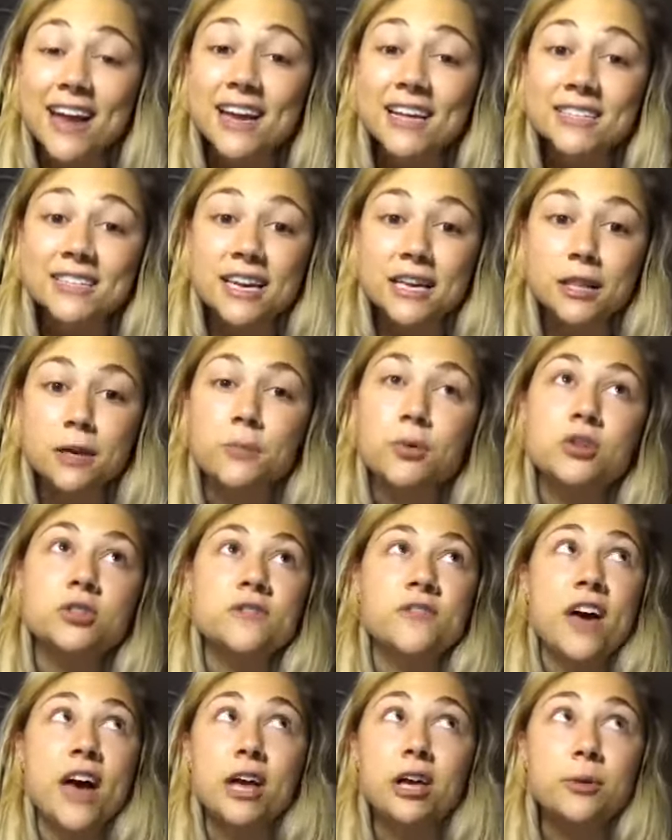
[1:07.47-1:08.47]
It's like the most
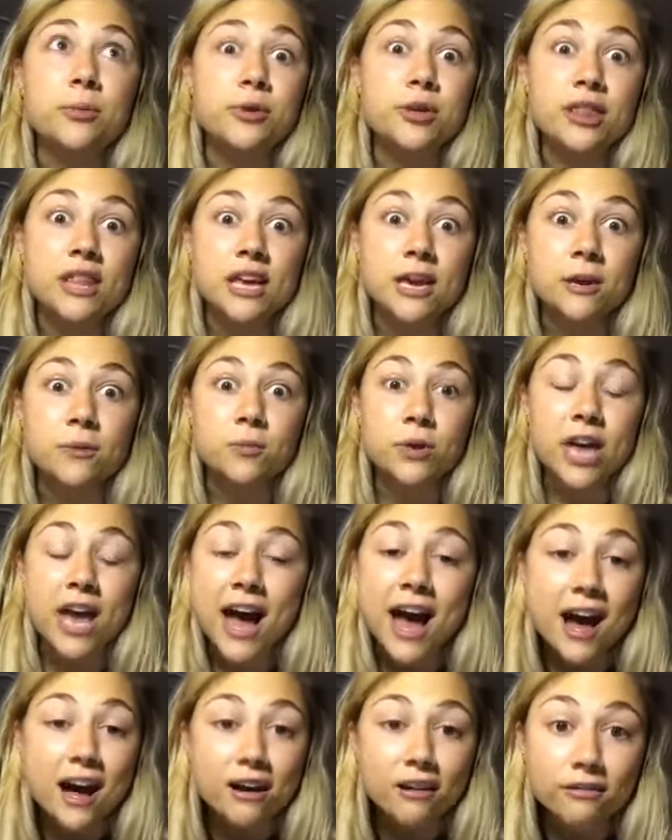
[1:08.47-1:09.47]
valuable thing we
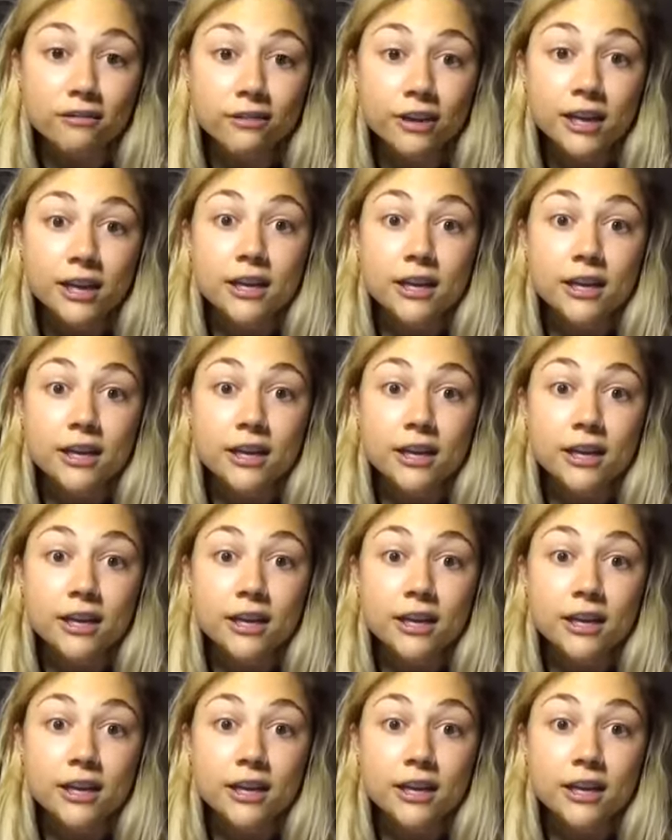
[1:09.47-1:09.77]
have.